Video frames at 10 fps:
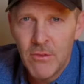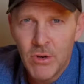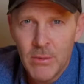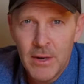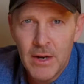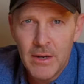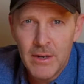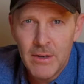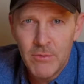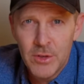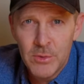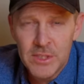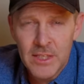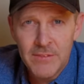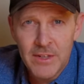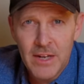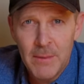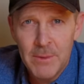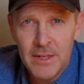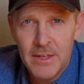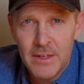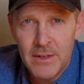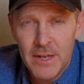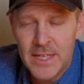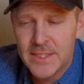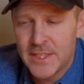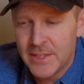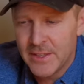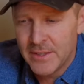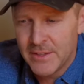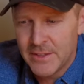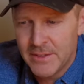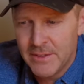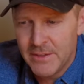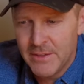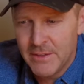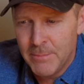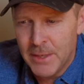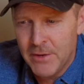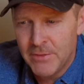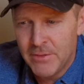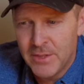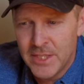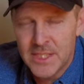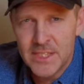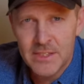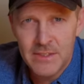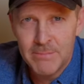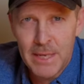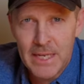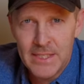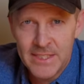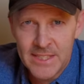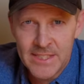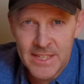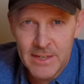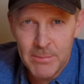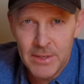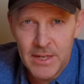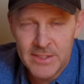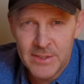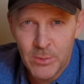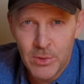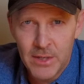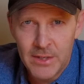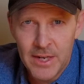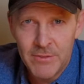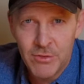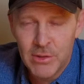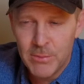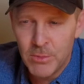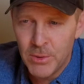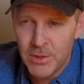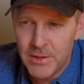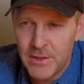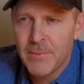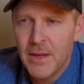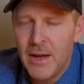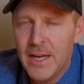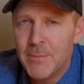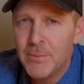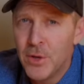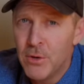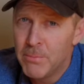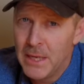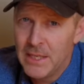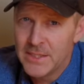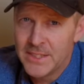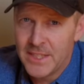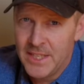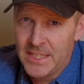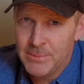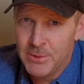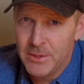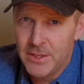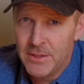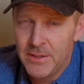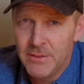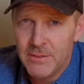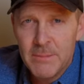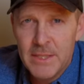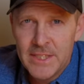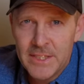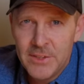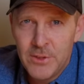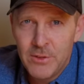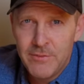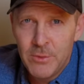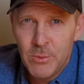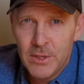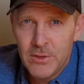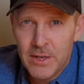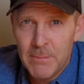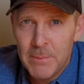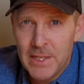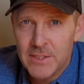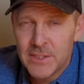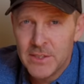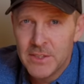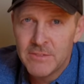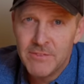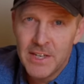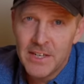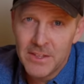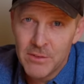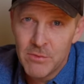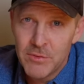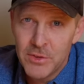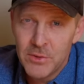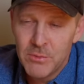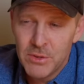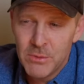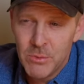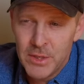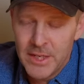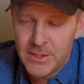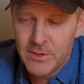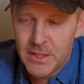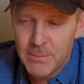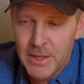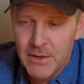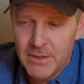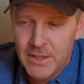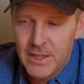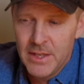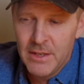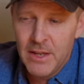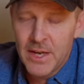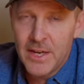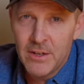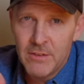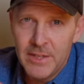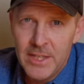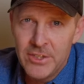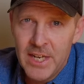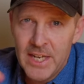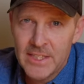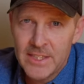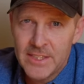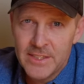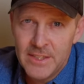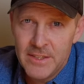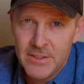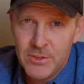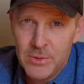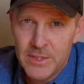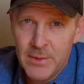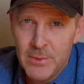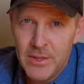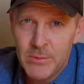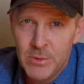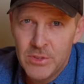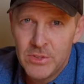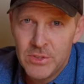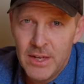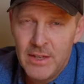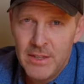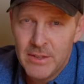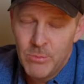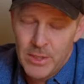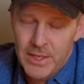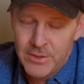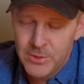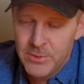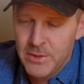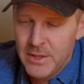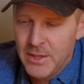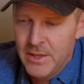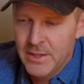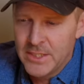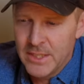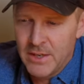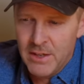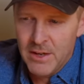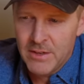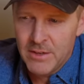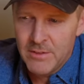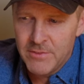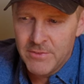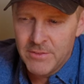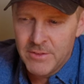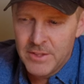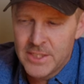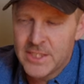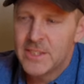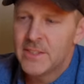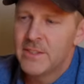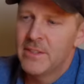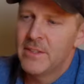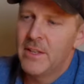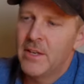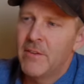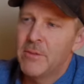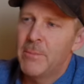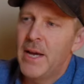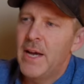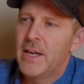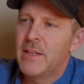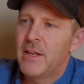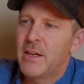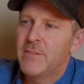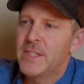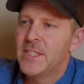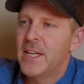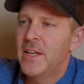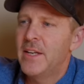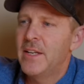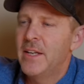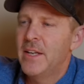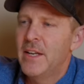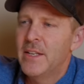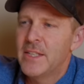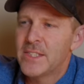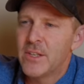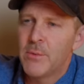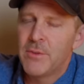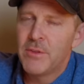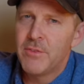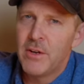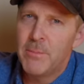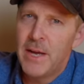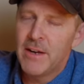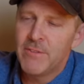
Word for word: One of my uh, viewers left a comment uh, asking about this balancing setup and how does it work, and they're having trouble with it. I am no balancing expert at all. The best thing to do if you want to learn how to balance good is find another review where they talk about locking off each axis and then do it that way, which what I do. So I lock off this, lock off the back, and lock off the side, and I start with the front back